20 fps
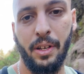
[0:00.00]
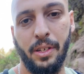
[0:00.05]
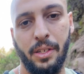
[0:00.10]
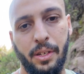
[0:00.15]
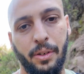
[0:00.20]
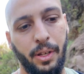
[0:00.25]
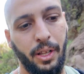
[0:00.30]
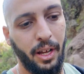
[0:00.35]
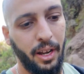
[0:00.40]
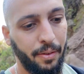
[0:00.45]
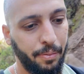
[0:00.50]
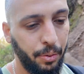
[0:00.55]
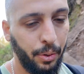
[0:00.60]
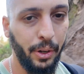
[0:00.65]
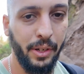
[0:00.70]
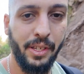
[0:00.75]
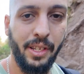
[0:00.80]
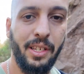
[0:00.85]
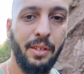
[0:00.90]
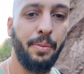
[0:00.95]
also a lot of
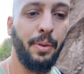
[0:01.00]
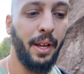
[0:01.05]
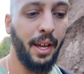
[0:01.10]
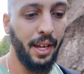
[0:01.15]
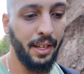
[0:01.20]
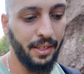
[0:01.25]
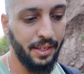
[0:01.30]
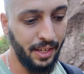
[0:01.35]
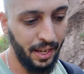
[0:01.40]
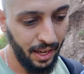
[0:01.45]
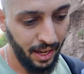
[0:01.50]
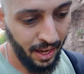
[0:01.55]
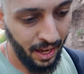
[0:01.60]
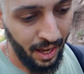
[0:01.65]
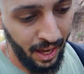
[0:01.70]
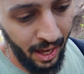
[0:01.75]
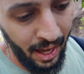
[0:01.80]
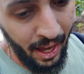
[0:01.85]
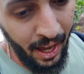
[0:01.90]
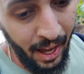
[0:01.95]
poisonous plants
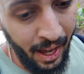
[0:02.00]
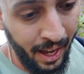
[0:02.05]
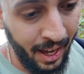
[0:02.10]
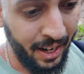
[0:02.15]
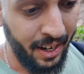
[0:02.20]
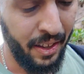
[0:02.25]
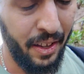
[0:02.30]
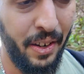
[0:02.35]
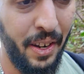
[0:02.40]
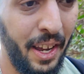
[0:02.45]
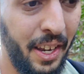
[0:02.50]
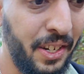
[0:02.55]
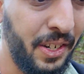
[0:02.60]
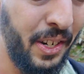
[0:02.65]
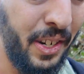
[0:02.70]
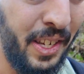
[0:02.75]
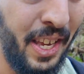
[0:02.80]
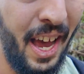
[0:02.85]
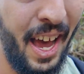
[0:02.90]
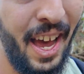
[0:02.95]
and other
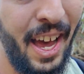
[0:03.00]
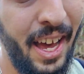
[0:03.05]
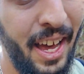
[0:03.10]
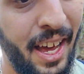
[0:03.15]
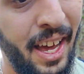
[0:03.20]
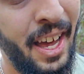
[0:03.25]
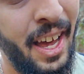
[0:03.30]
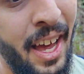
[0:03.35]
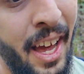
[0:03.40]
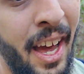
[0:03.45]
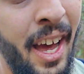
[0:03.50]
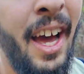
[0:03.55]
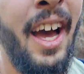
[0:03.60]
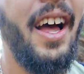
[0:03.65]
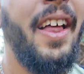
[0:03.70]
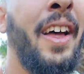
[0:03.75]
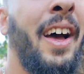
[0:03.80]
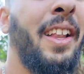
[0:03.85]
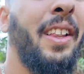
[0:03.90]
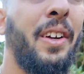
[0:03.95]
dangers
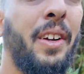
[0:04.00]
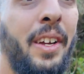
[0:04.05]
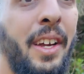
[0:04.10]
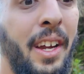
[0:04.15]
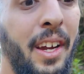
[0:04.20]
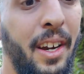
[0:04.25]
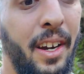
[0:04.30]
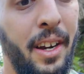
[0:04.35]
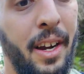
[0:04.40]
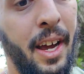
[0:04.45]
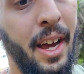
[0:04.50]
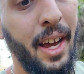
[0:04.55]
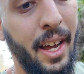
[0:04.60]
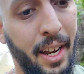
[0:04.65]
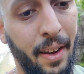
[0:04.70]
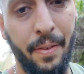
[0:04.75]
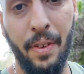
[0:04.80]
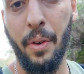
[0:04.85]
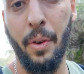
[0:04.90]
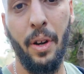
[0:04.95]
that lurk here,
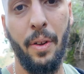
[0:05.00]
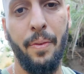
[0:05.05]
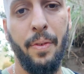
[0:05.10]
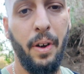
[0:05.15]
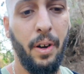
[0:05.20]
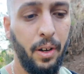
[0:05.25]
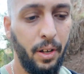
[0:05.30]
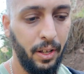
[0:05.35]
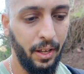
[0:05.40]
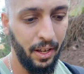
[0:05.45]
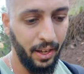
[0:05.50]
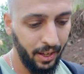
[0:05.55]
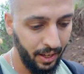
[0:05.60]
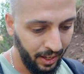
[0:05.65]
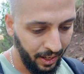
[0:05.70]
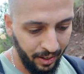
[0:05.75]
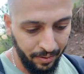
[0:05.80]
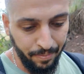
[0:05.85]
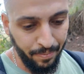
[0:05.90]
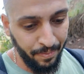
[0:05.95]
and if you were to fall,
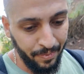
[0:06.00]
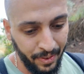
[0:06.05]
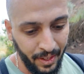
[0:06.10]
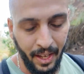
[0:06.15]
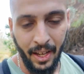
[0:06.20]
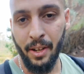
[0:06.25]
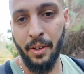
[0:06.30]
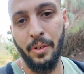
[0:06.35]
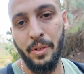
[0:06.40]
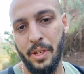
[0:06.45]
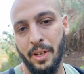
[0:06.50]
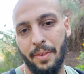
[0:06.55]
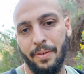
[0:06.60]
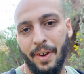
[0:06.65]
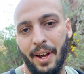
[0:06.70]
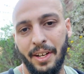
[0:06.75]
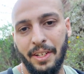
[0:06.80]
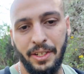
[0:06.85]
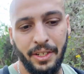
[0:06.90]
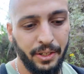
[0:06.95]
who's gonna
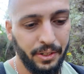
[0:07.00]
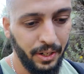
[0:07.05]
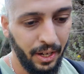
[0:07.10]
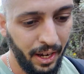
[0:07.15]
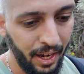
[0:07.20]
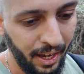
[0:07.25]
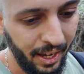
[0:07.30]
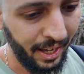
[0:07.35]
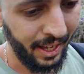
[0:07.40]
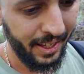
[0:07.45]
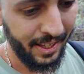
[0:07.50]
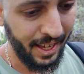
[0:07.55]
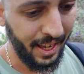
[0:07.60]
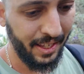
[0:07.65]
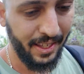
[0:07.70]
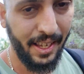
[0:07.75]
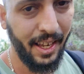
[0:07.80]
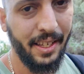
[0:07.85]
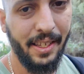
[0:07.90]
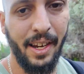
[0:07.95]
find you?
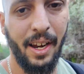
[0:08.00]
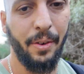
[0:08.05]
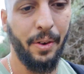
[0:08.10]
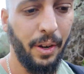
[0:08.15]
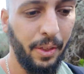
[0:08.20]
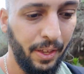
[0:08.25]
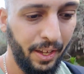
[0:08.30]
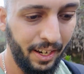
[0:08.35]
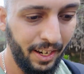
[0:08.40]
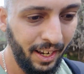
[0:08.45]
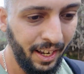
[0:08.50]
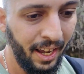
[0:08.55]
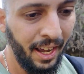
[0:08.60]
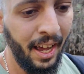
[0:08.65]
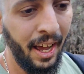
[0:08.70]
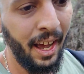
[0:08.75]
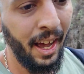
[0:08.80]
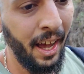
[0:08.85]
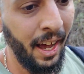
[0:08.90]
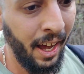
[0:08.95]
It's not worth it.
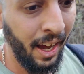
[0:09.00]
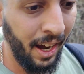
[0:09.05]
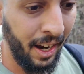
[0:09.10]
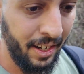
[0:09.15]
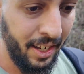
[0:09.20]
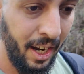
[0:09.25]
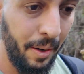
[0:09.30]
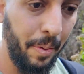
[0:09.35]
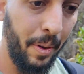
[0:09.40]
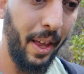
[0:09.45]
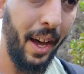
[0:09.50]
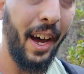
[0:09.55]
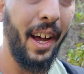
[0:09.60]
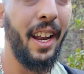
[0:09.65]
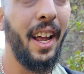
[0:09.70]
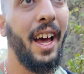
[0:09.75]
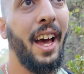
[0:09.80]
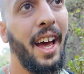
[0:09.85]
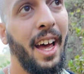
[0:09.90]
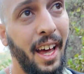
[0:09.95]
On top of that,
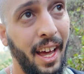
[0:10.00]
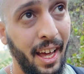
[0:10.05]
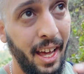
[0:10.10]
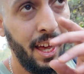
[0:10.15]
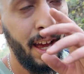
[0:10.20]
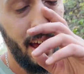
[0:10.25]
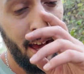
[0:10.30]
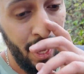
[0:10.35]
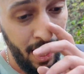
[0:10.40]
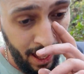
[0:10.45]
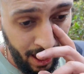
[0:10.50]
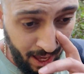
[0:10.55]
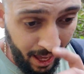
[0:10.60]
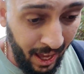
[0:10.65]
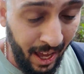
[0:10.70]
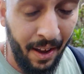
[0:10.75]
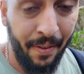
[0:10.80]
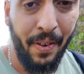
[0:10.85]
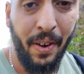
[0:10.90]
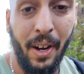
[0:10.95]

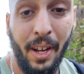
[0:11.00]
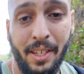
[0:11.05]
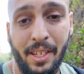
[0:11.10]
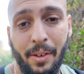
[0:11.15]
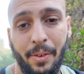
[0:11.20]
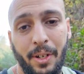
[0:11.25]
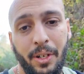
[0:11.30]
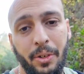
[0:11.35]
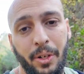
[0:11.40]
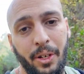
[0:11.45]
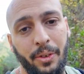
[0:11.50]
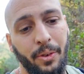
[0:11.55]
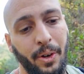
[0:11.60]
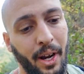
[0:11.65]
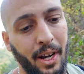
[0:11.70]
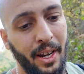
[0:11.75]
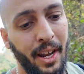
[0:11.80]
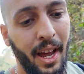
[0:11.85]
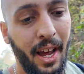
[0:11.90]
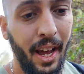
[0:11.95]
if you're not someone who can
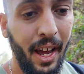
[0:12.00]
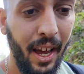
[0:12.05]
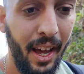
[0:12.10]
run